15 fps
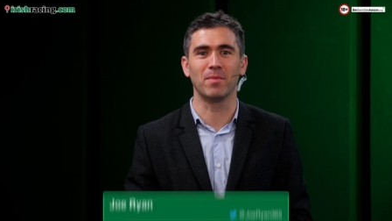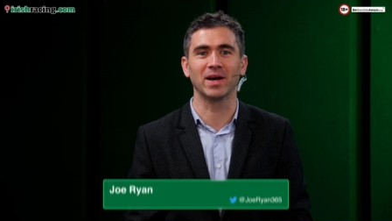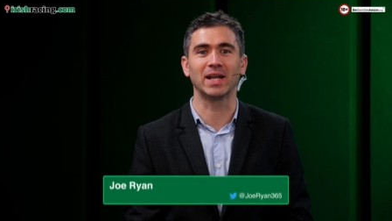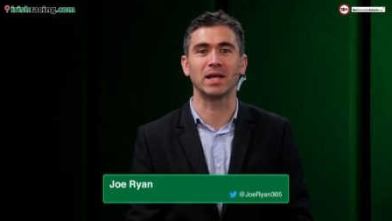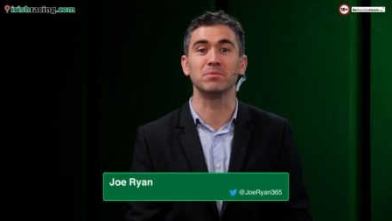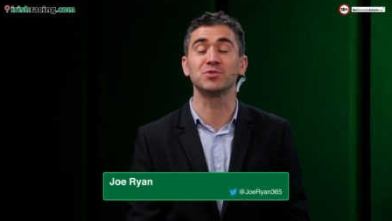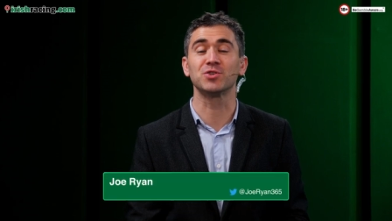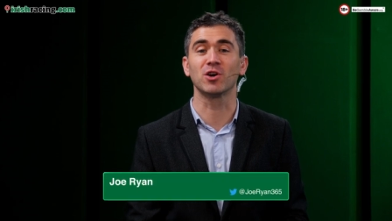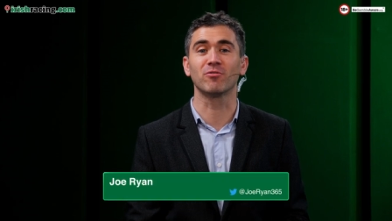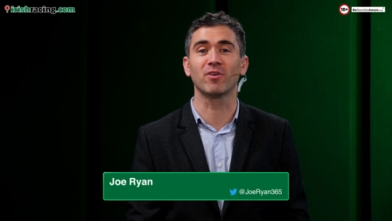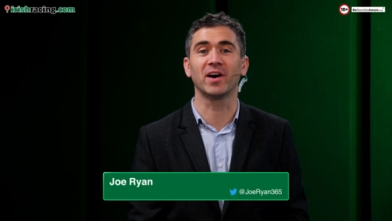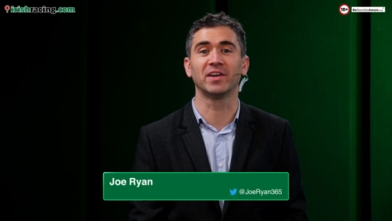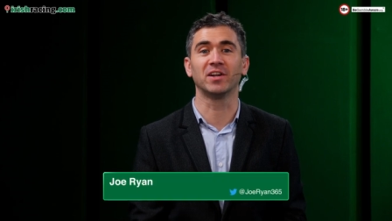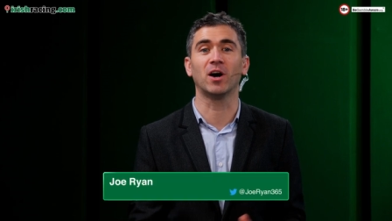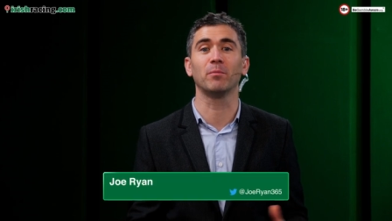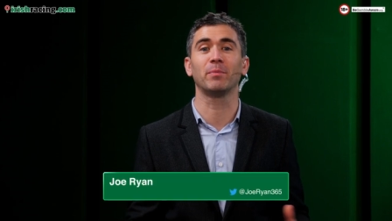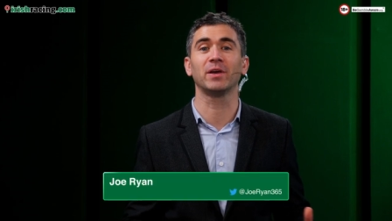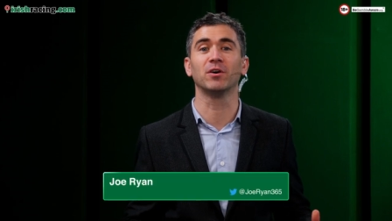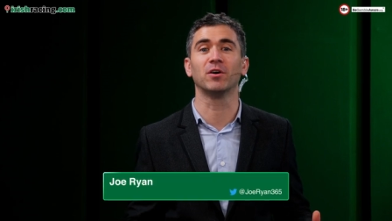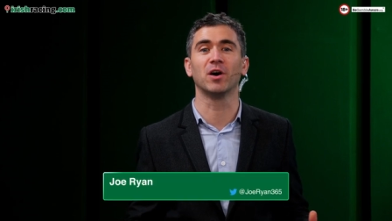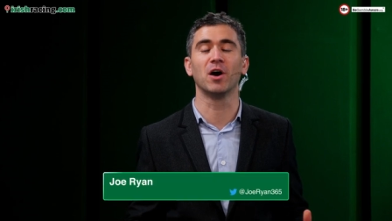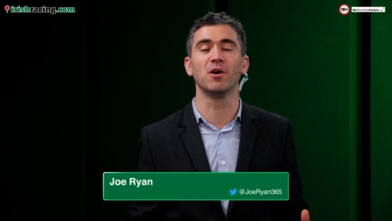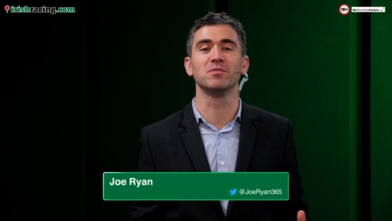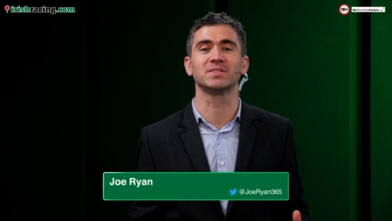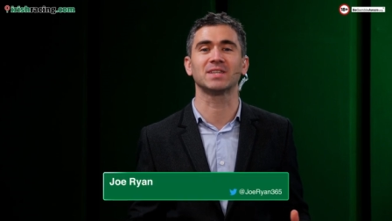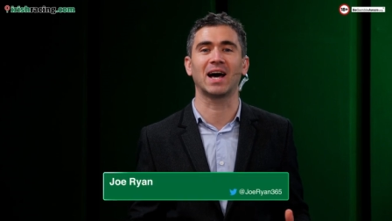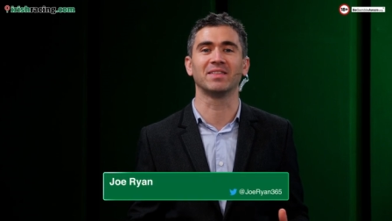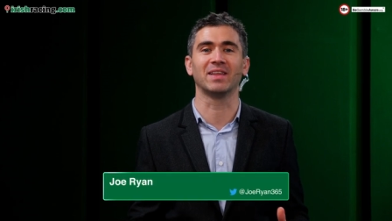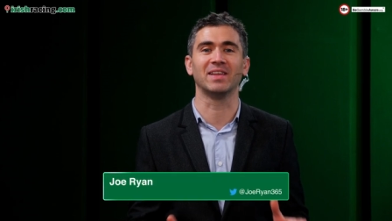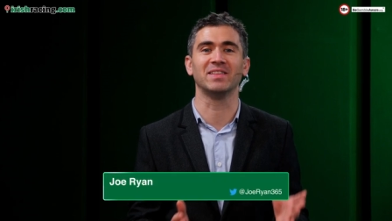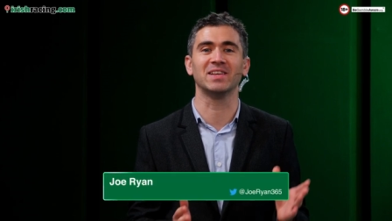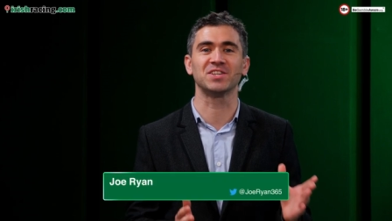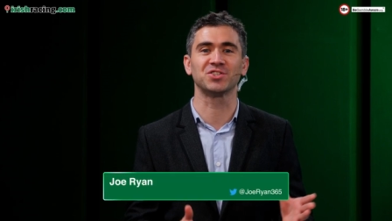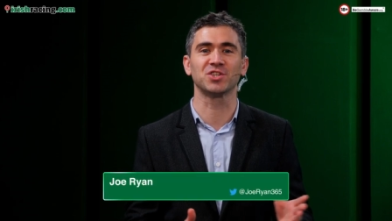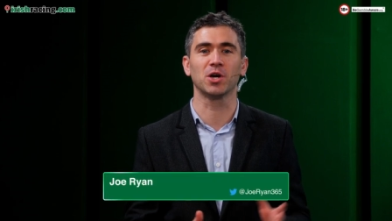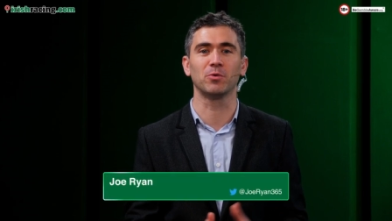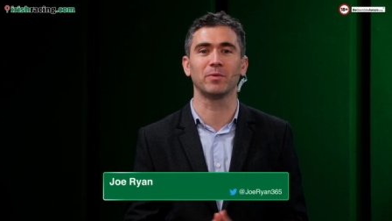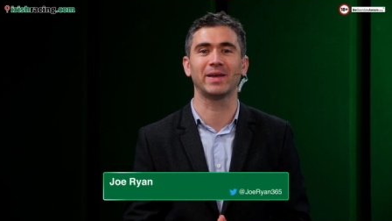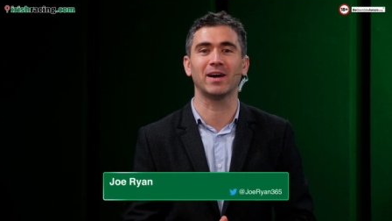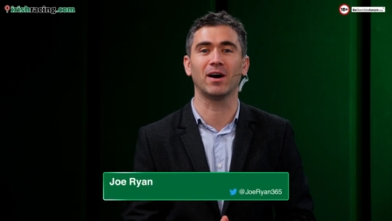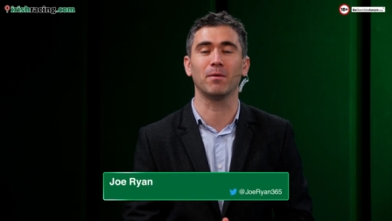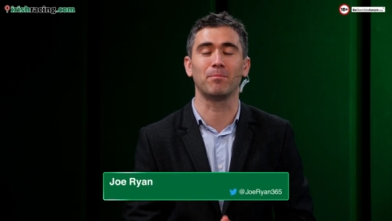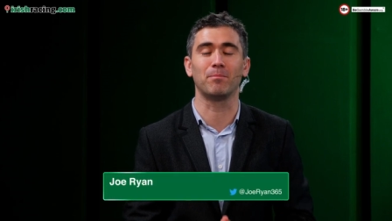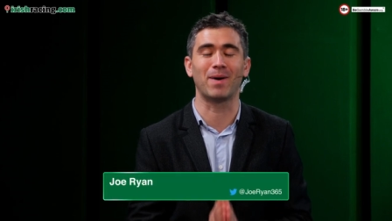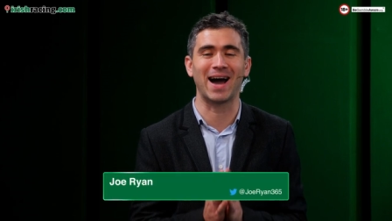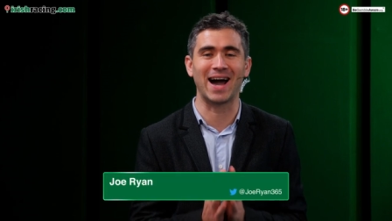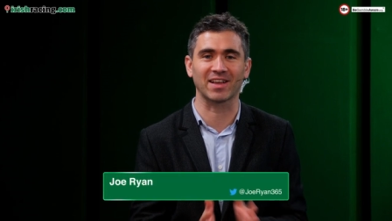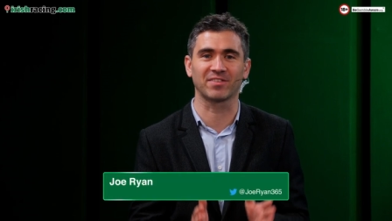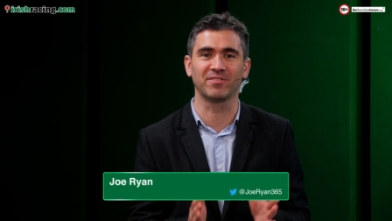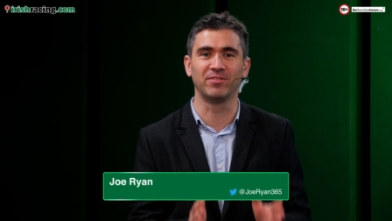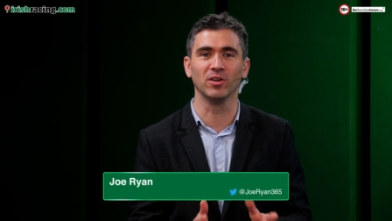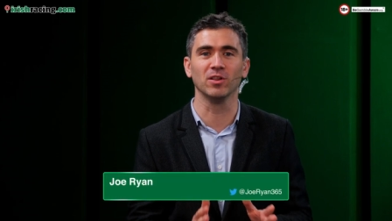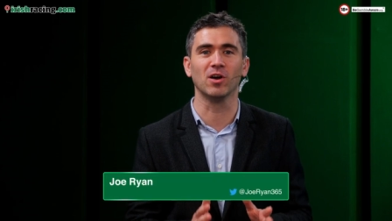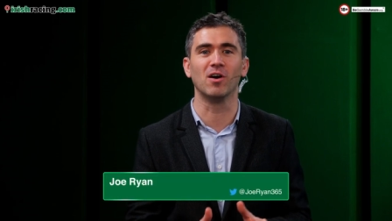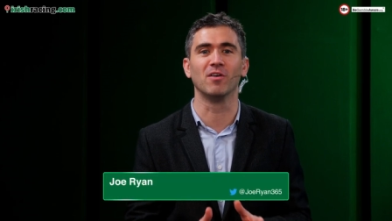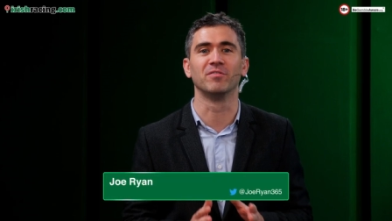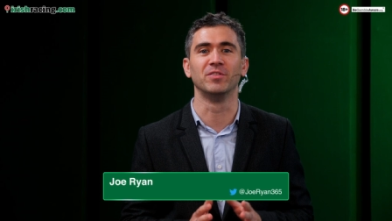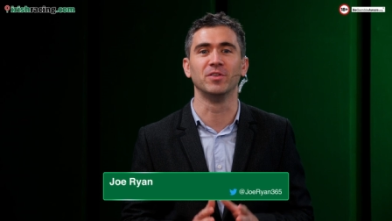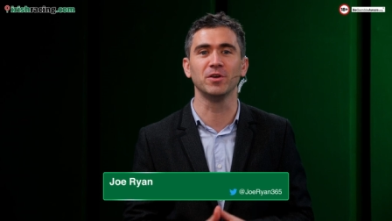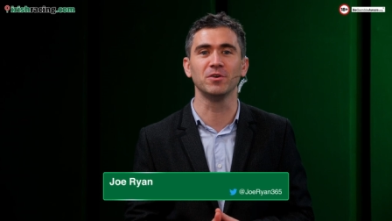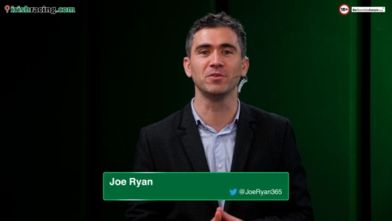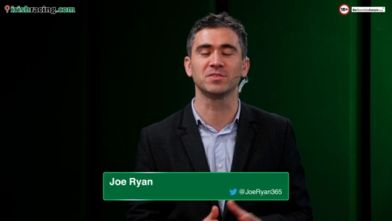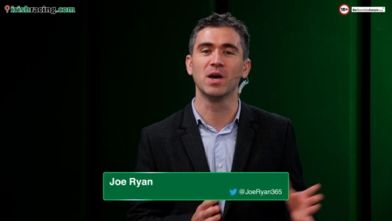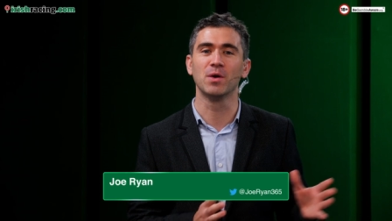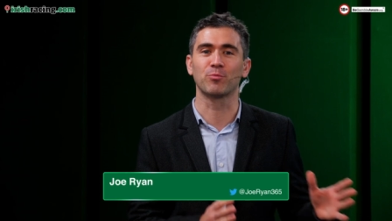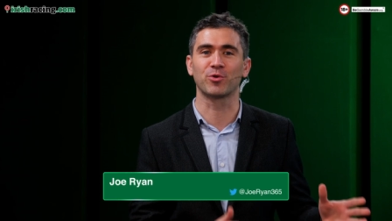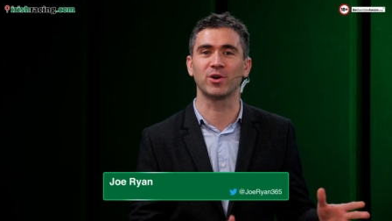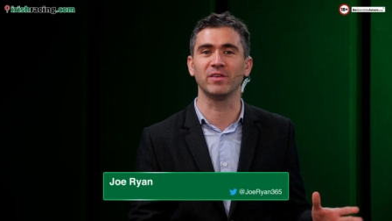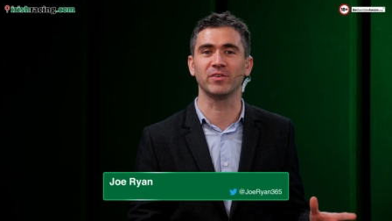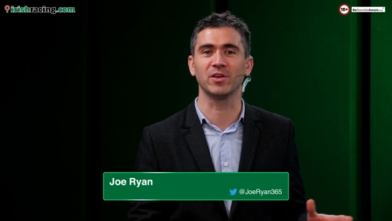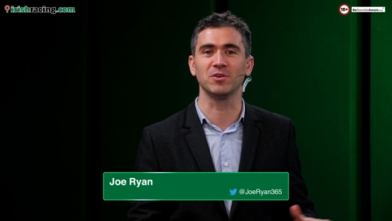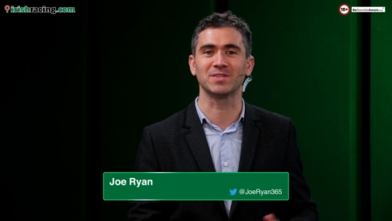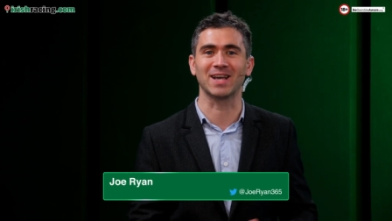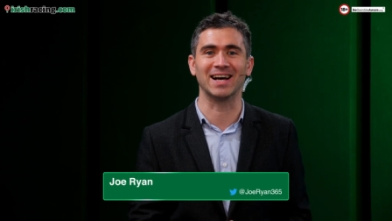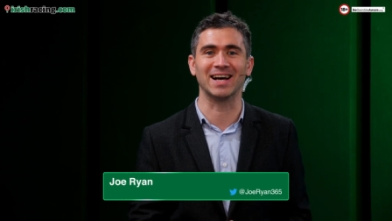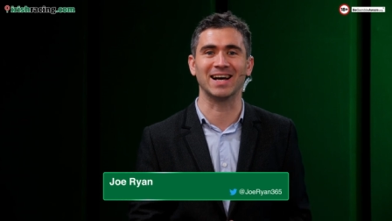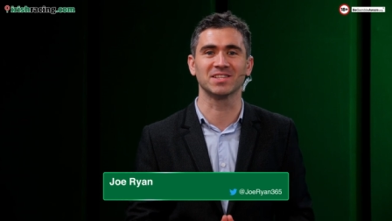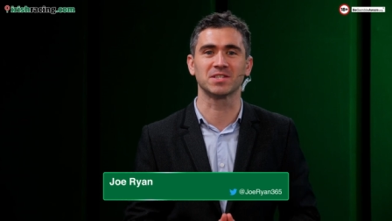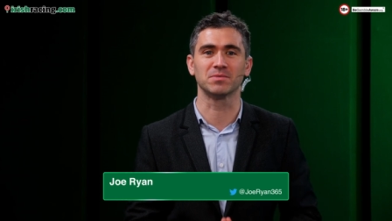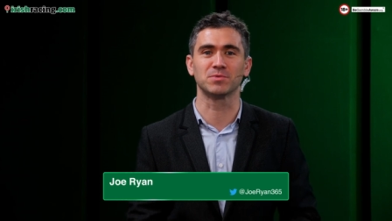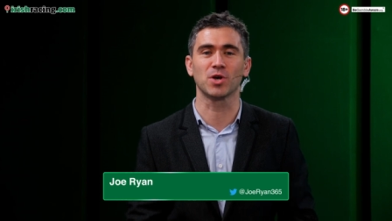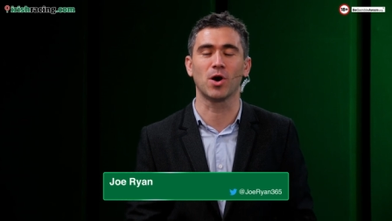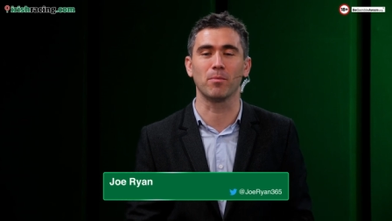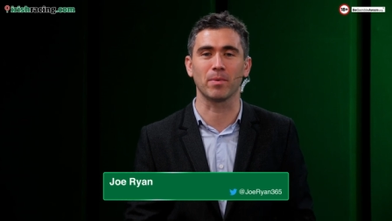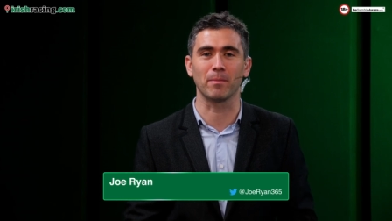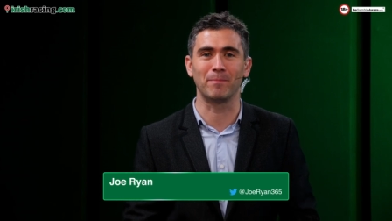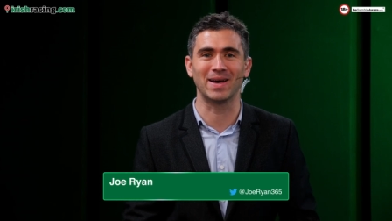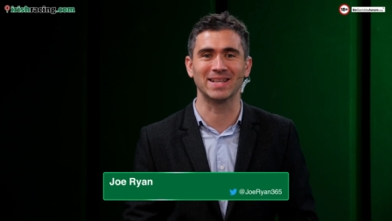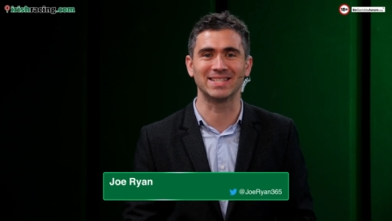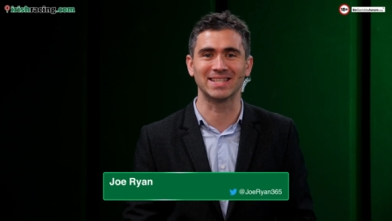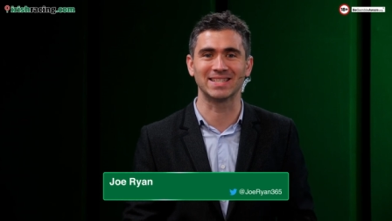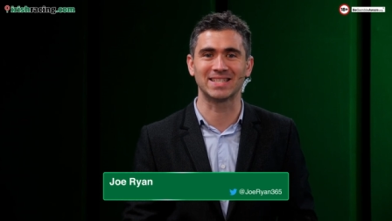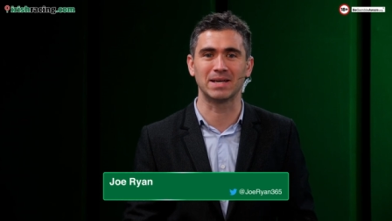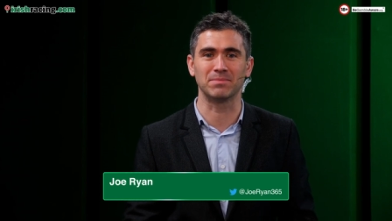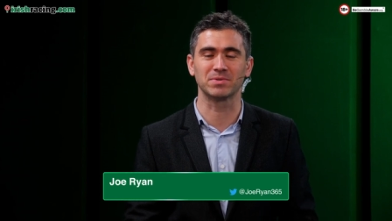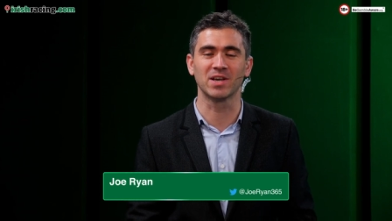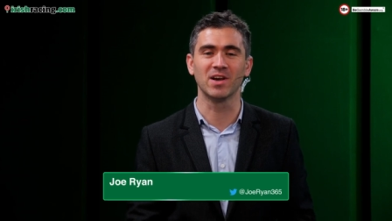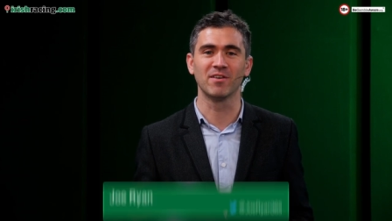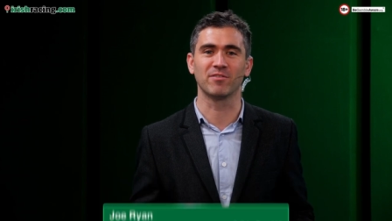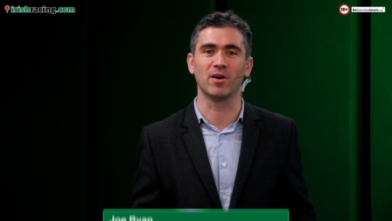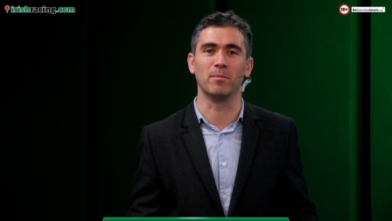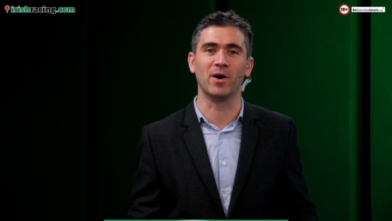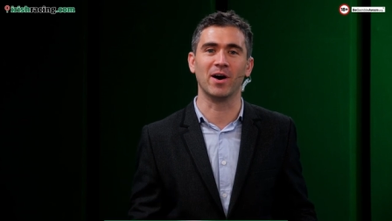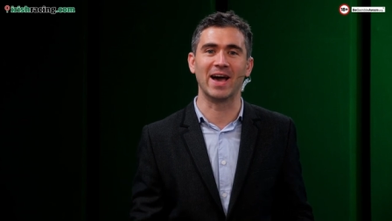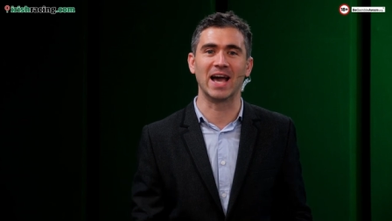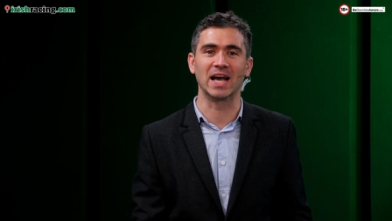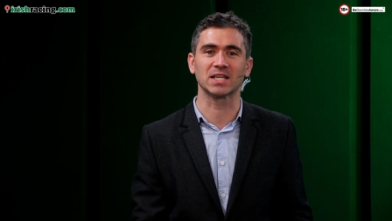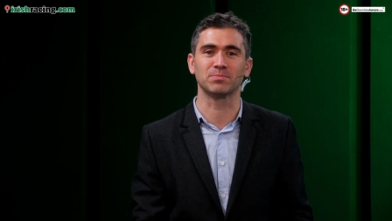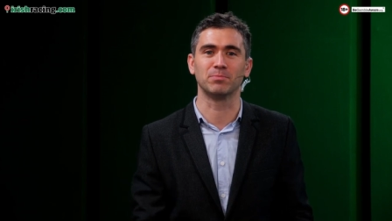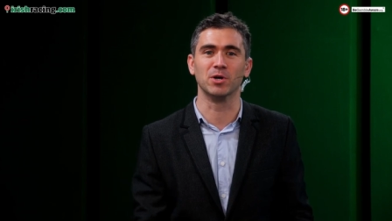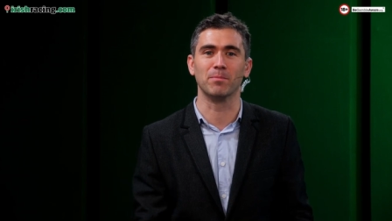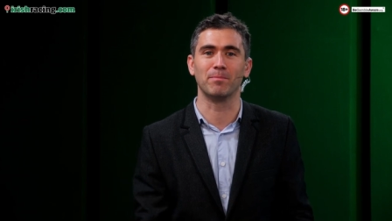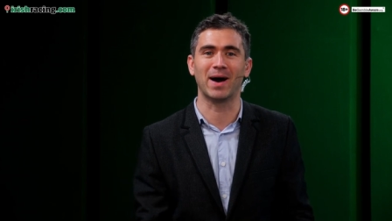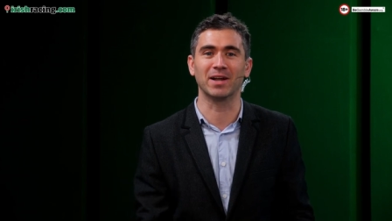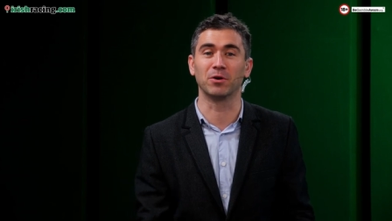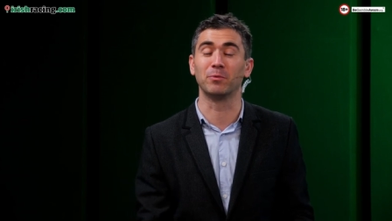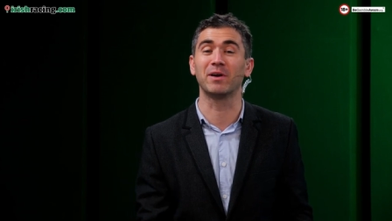My name's Joe Ryan. I'll be your host, and in this show we are packed full of news, previews and some top betting tips from our expert panel.